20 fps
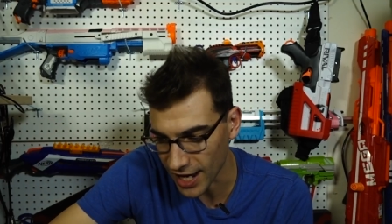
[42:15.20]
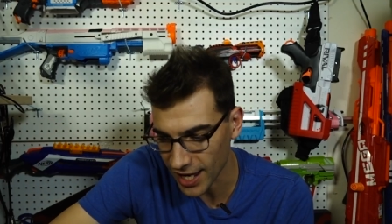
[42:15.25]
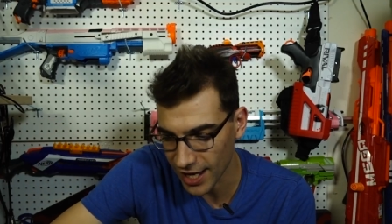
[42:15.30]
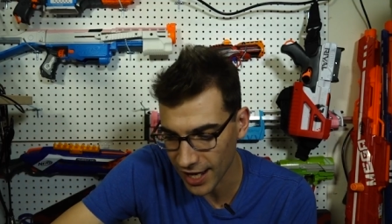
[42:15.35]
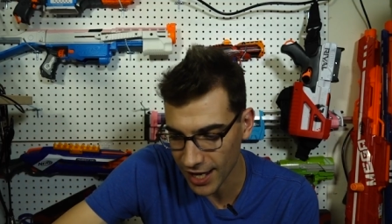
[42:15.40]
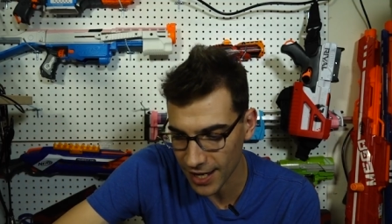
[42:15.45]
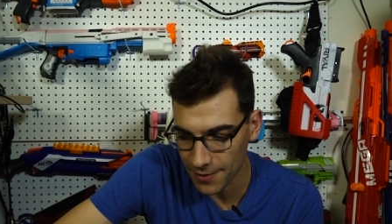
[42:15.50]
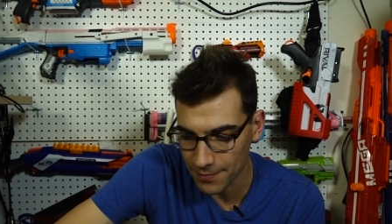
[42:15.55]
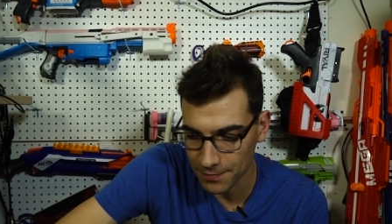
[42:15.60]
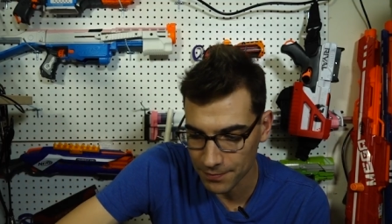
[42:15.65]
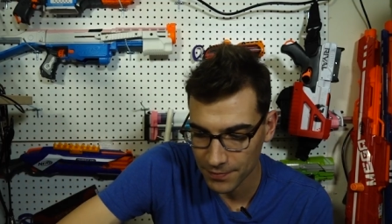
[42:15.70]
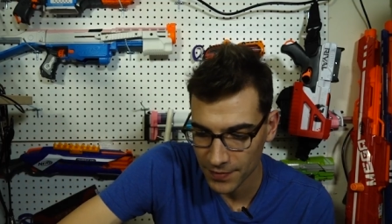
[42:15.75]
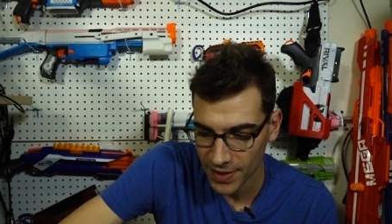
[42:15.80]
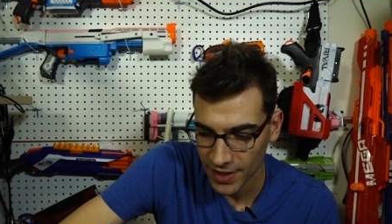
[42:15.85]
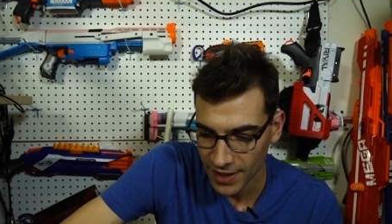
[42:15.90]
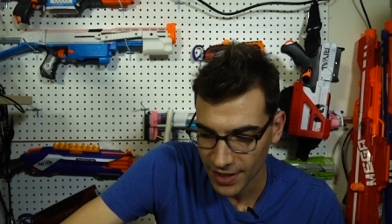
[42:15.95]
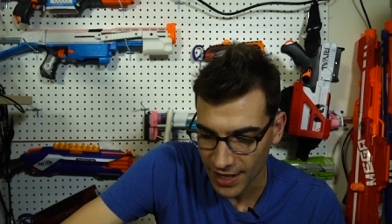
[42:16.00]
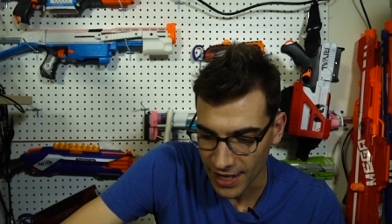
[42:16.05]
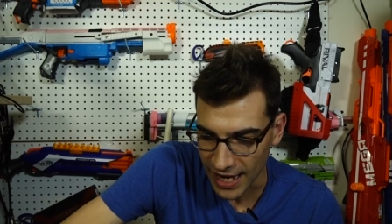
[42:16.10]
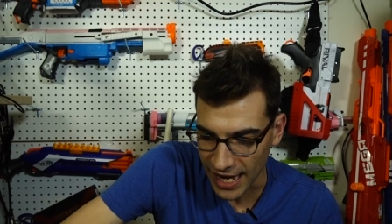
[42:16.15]
I, I'm
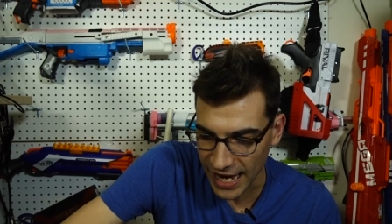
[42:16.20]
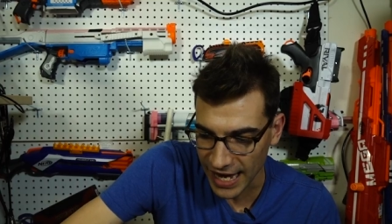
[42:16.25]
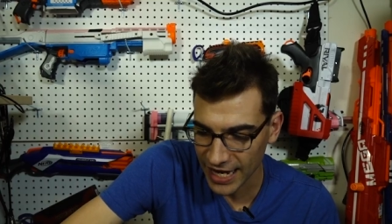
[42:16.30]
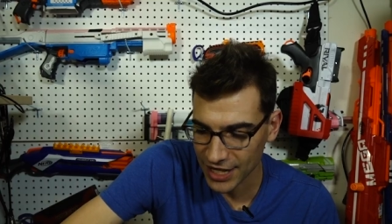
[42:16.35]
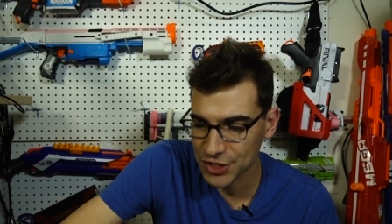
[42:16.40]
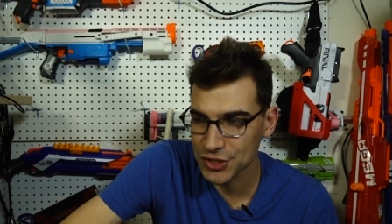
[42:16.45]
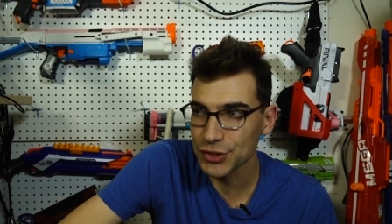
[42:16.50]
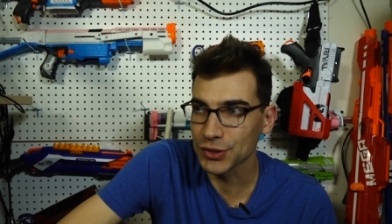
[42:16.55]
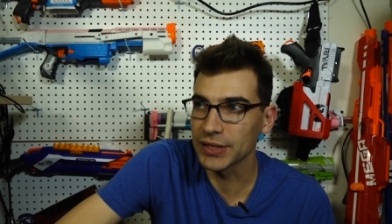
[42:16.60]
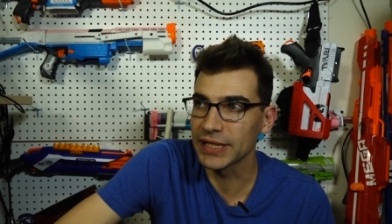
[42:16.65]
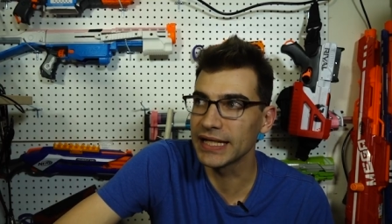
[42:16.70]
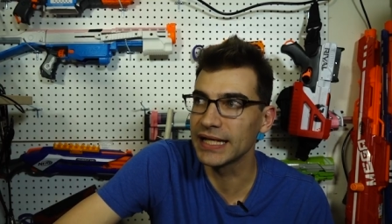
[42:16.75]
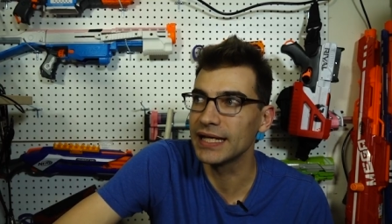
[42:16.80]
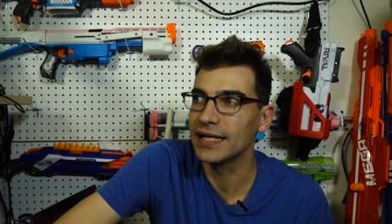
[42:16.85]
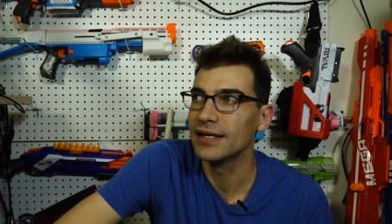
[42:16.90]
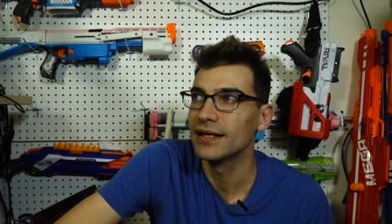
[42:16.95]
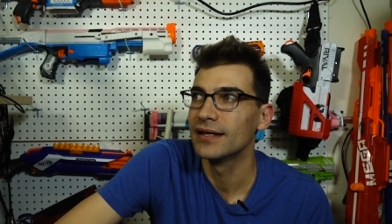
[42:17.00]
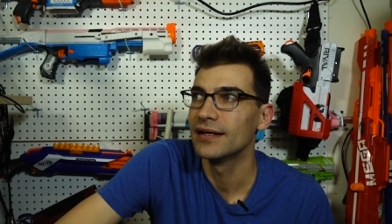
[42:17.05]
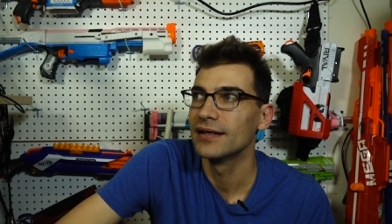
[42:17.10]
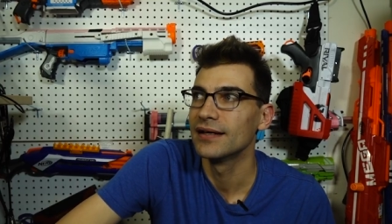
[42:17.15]

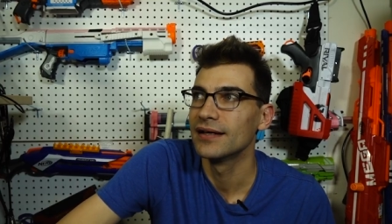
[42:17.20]
actually